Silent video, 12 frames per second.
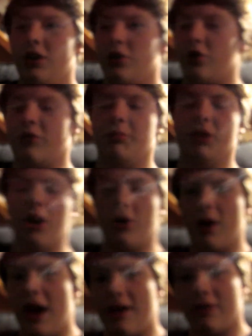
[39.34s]
So just
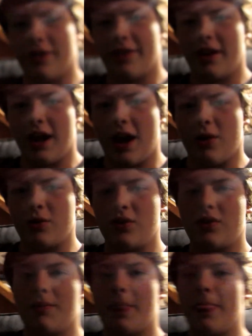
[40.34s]
blow everything out,
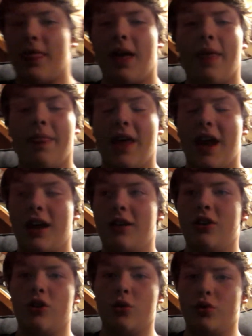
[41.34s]
and
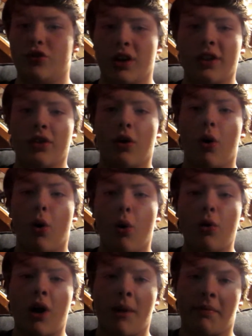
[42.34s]
then you drink the
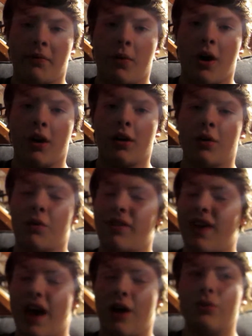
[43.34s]
whole cup of water
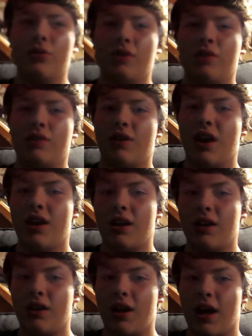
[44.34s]
without
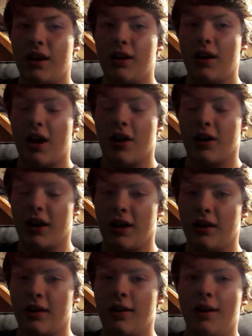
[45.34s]
taking any air
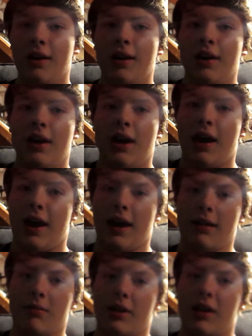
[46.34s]
in.
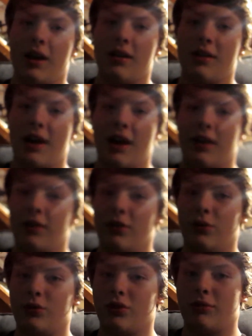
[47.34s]
And by the end of that,
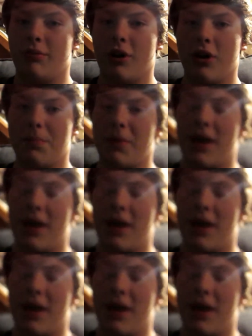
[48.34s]
you should burp